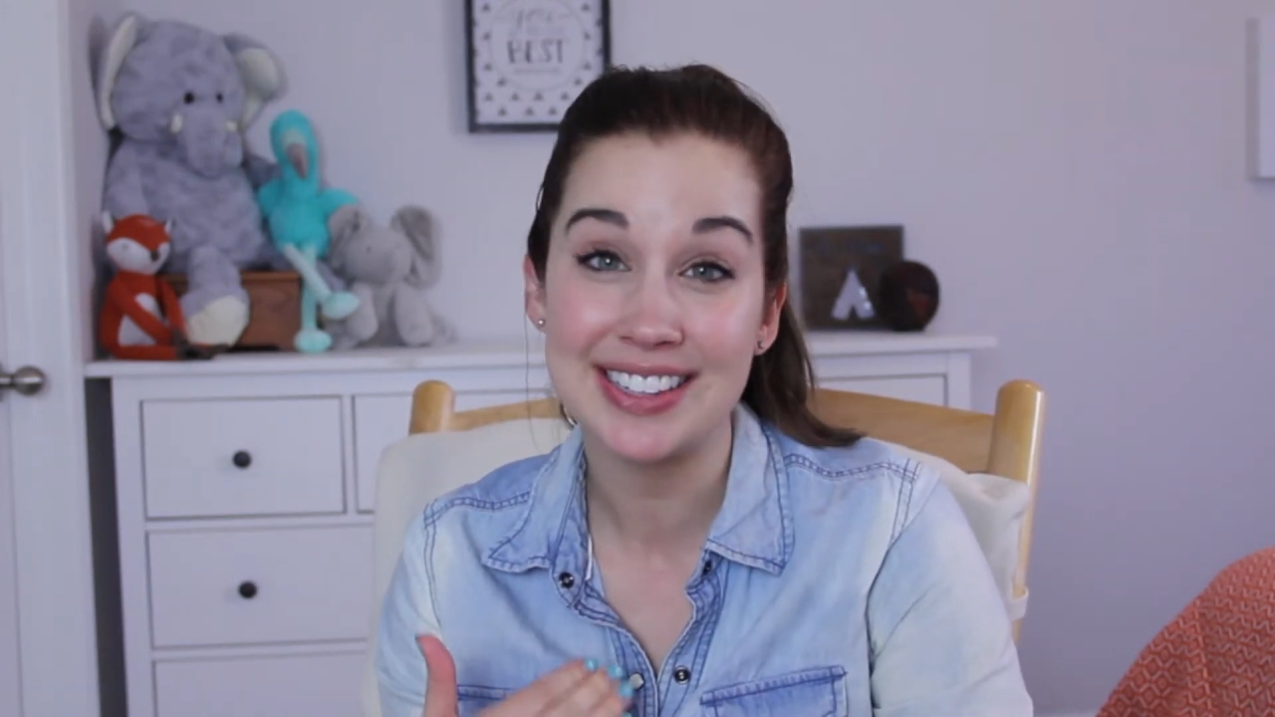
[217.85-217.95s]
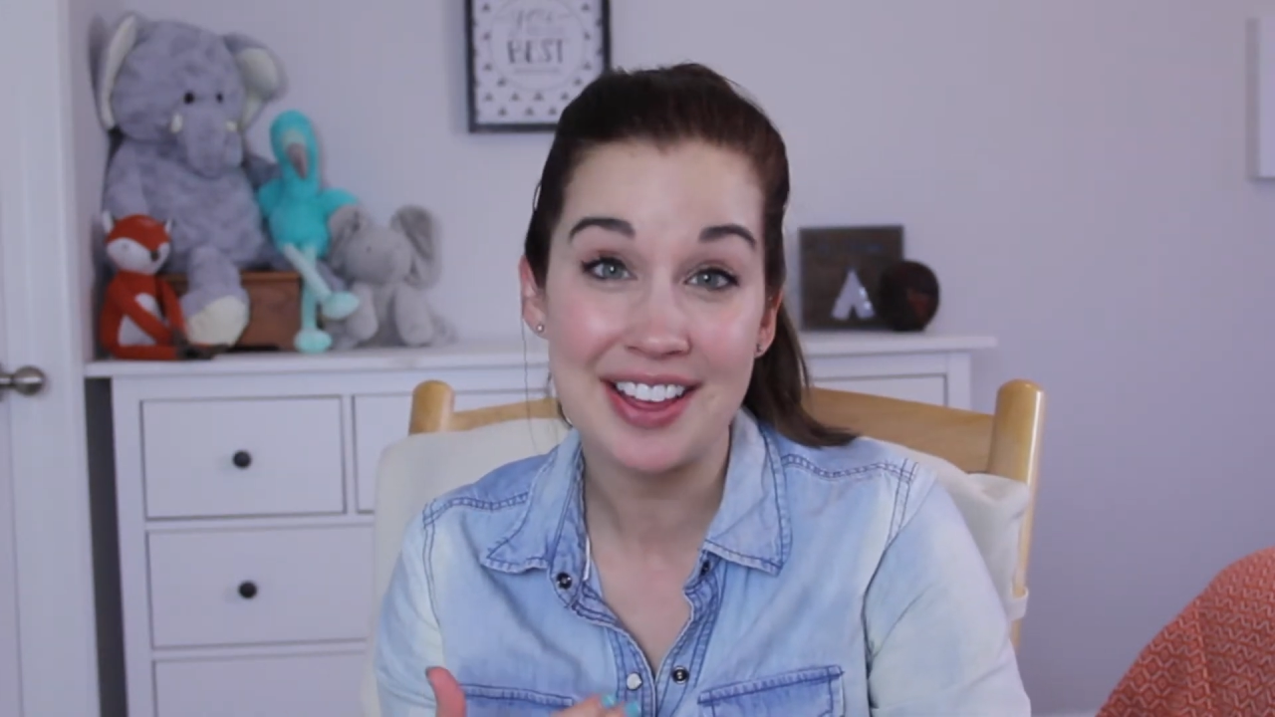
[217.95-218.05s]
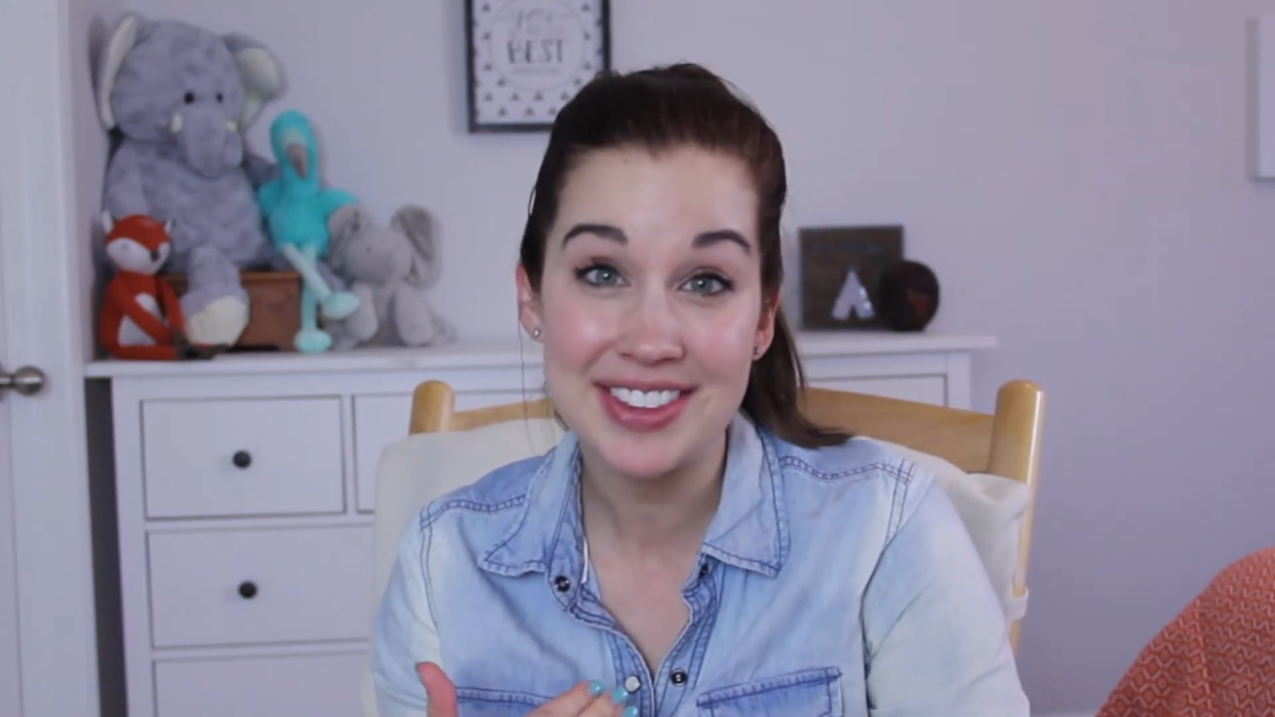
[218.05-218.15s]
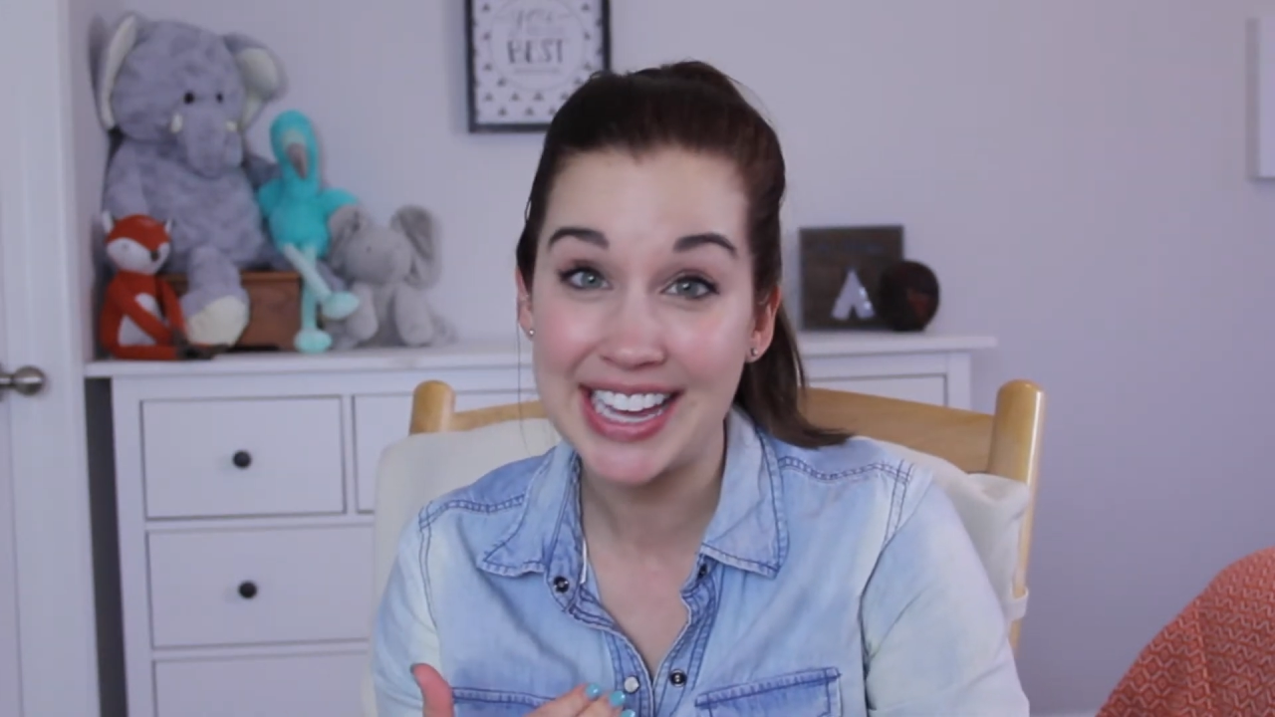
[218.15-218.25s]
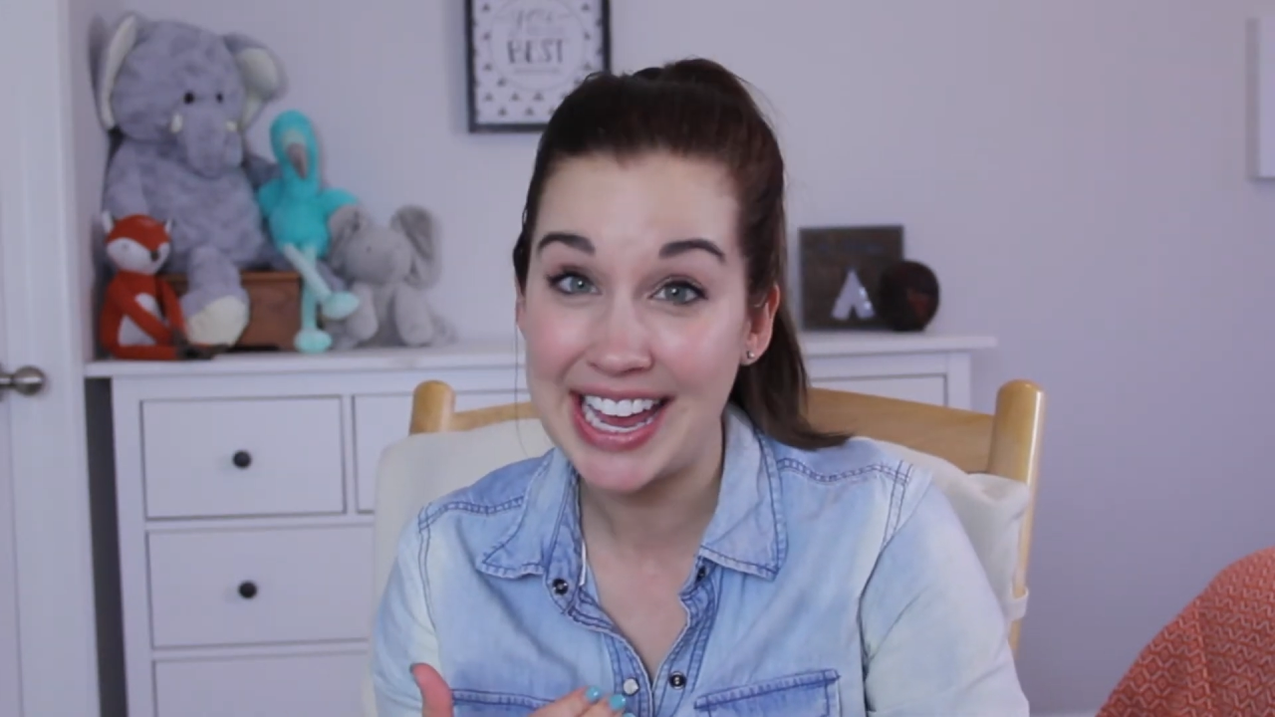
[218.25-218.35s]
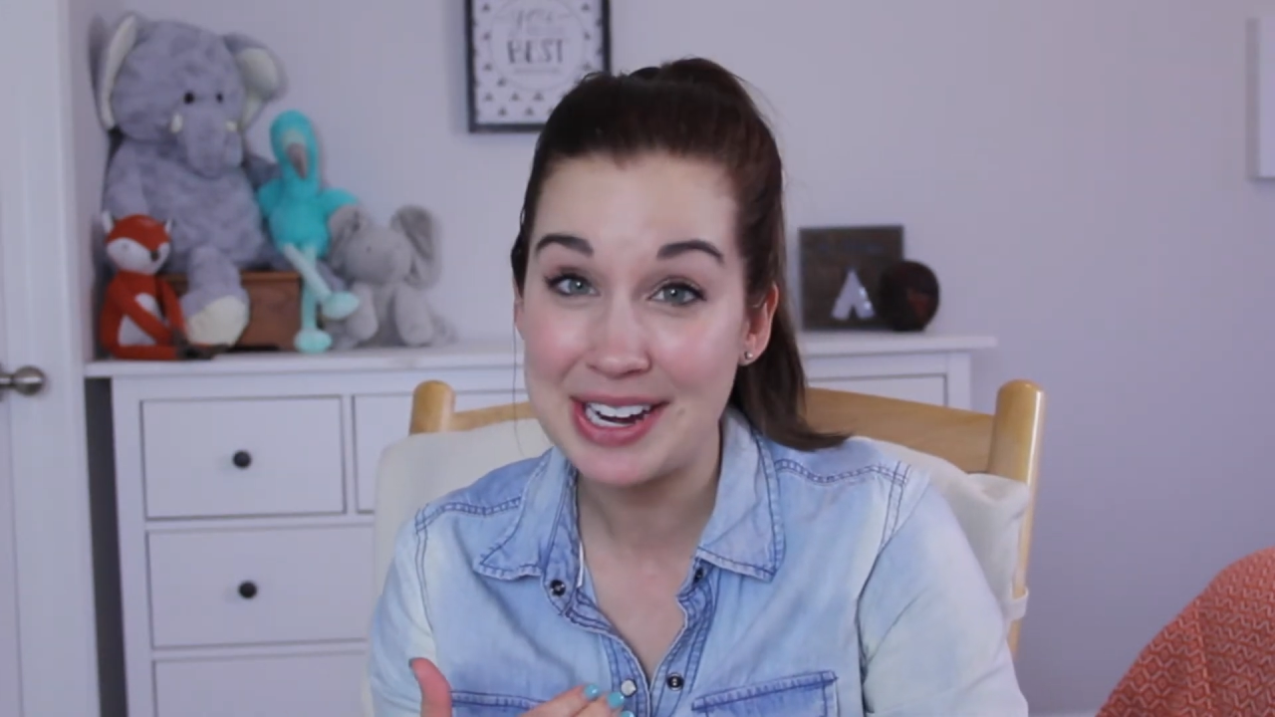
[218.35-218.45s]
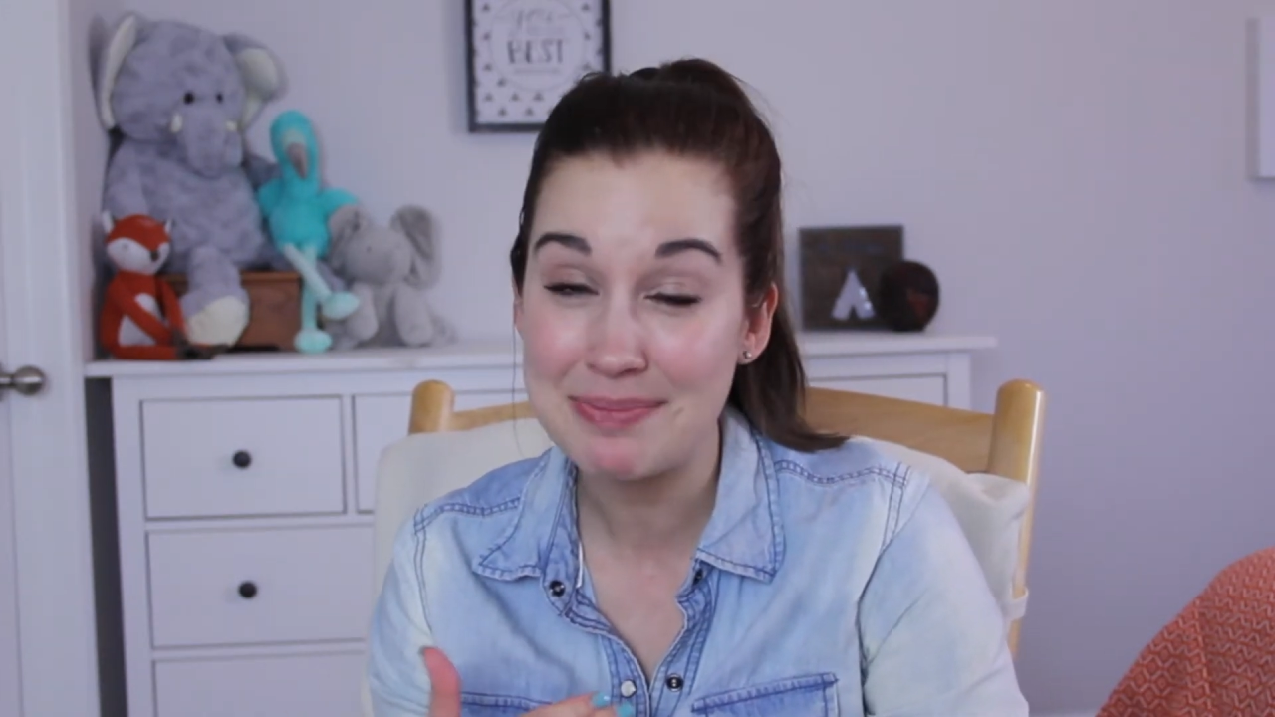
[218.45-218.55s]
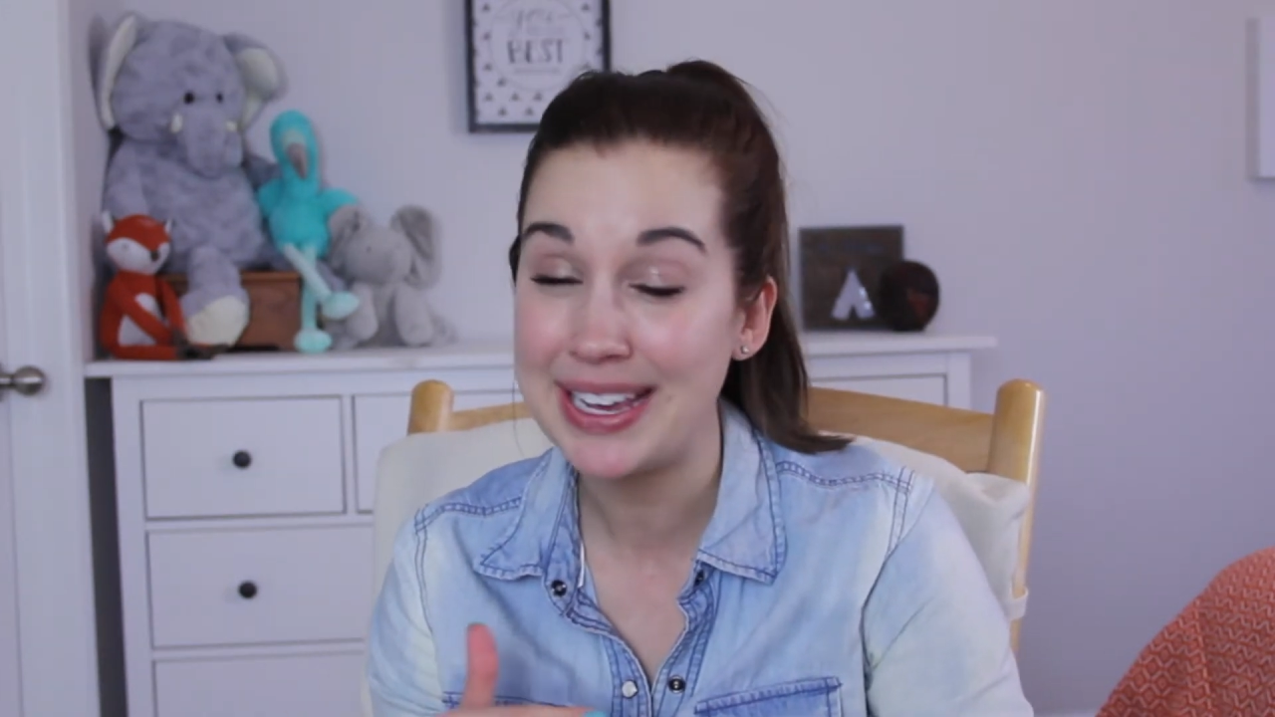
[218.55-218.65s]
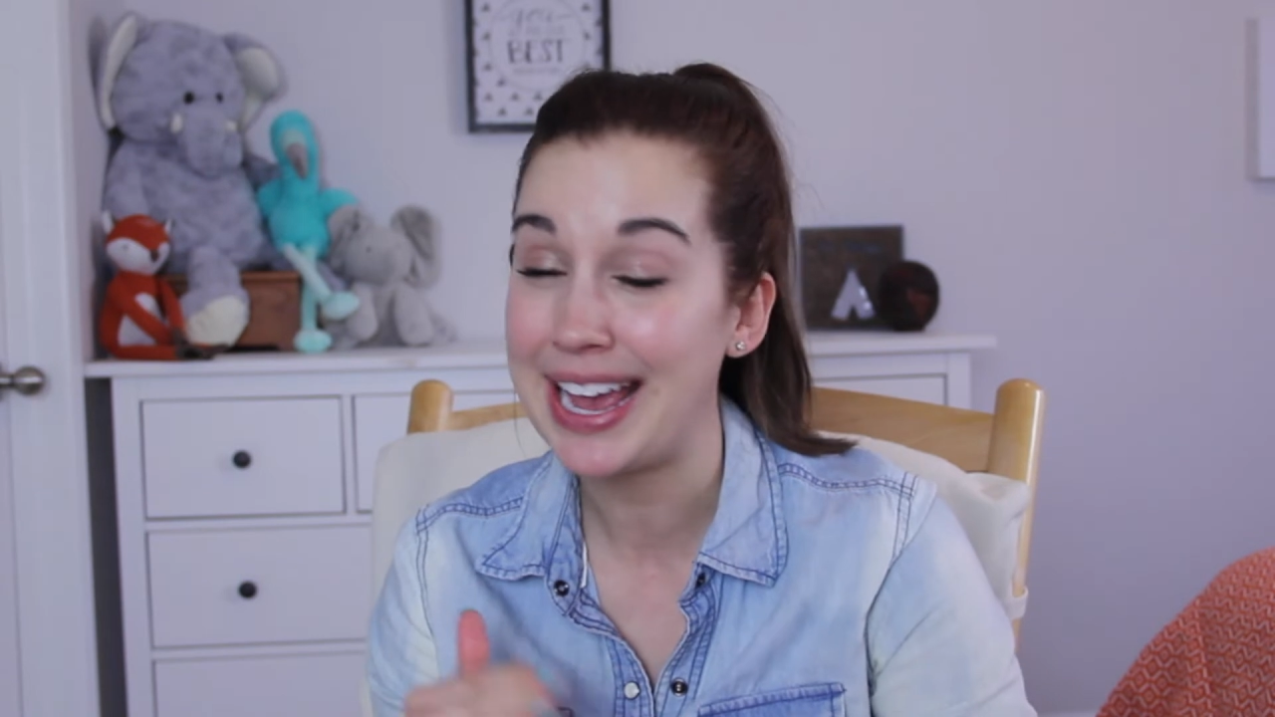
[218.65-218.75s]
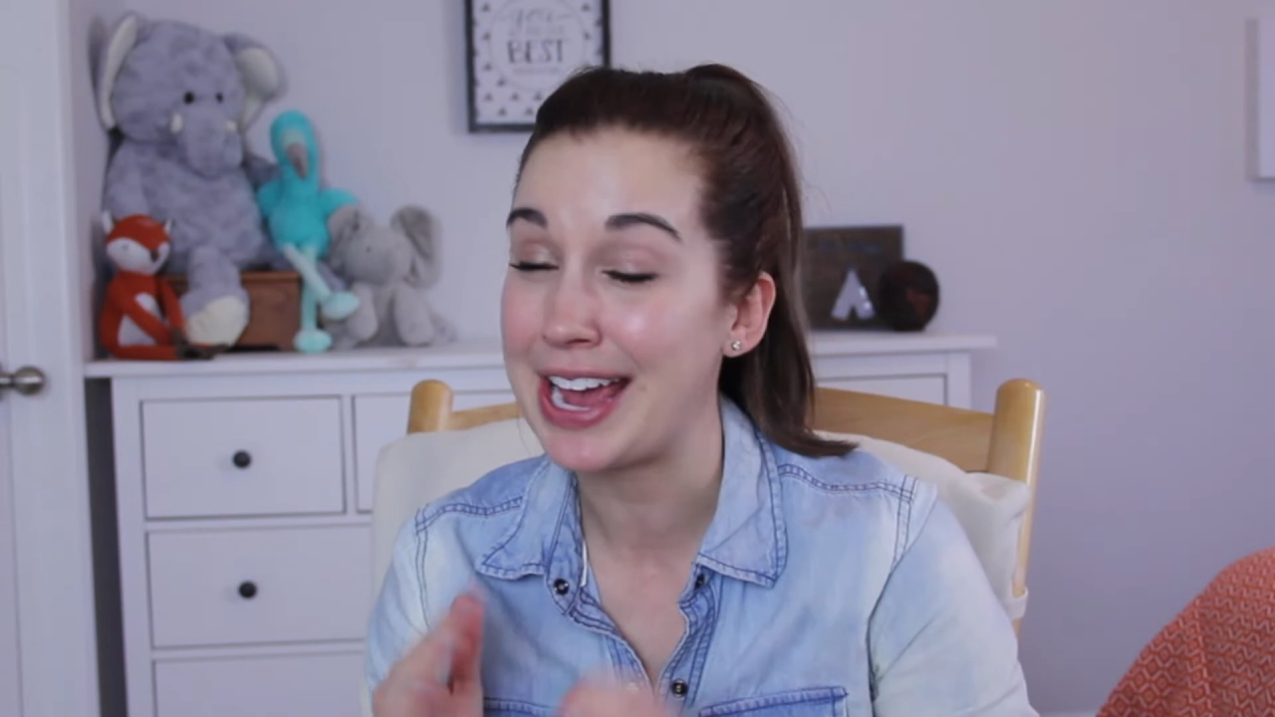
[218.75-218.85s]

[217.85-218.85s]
love the canopy.